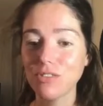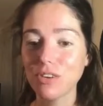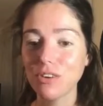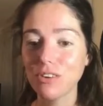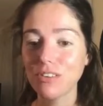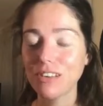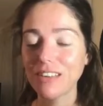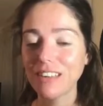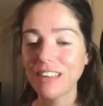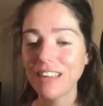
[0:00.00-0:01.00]
turn
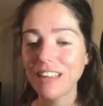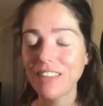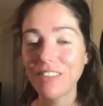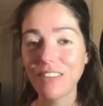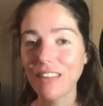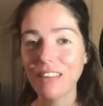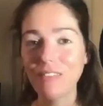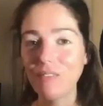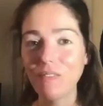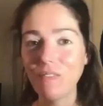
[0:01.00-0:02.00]
the
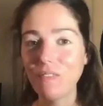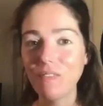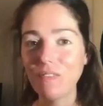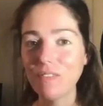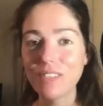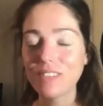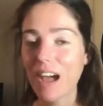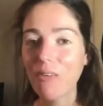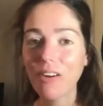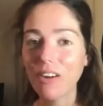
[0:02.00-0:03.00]

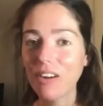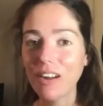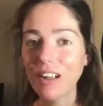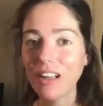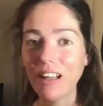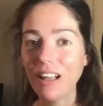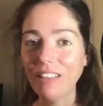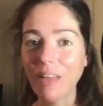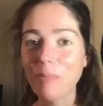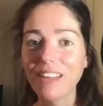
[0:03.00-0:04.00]
sour
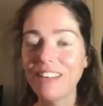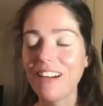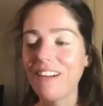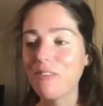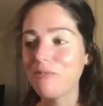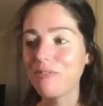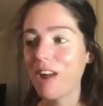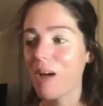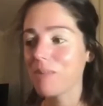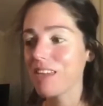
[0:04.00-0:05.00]
lemon of
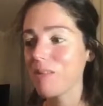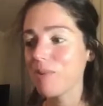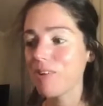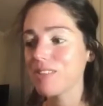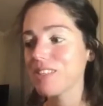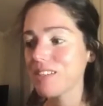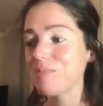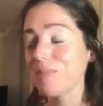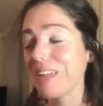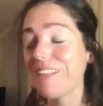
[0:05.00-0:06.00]
not being able to
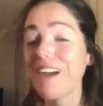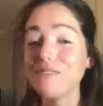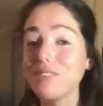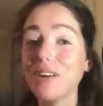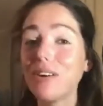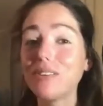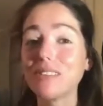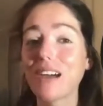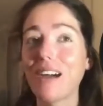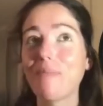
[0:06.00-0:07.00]
play live
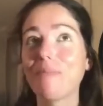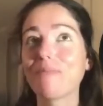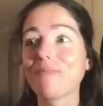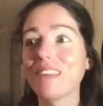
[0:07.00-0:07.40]
shows um,